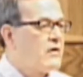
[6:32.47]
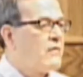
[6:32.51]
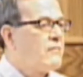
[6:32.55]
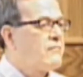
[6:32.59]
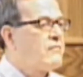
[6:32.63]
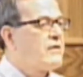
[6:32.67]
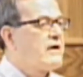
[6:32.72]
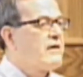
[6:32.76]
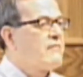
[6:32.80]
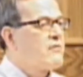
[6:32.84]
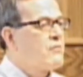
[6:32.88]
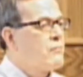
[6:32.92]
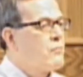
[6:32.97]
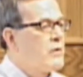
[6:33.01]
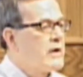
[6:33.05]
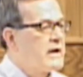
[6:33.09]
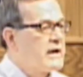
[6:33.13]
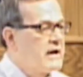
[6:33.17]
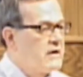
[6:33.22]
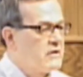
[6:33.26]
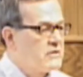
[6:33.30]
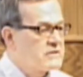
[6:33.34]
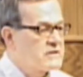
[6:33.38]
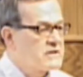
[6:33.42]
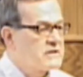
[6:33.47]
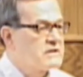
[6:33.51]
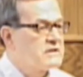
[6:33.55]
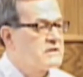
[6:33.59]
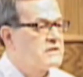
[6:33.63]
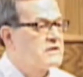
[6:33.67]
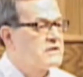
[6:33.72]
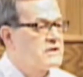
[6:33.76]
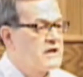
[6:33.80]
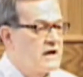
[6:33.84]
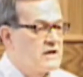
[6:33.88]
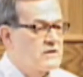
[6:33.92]
And hopefully everyone else
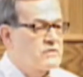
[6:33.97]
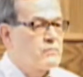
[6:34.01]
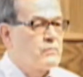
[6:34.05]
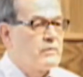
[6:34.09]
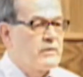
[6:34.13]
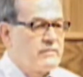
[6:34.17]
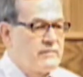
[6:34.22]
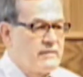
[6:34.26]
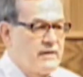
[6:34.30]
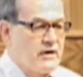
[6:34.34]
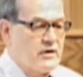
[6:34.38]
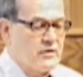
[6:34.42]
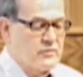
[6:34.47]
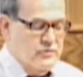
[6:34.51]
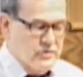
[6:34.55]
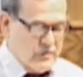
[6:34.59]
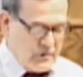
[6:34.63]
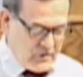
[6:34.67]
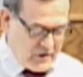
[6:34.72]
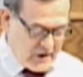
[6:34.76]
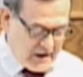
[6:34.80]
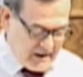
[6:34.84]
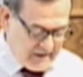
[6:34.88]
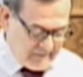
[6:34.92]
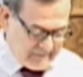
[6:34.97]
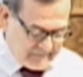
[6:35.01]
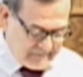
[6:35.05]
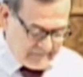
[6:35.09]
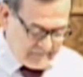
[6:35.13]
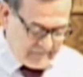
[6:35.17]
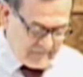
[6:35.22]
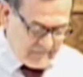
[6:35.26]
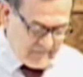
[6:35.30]
does with their journey.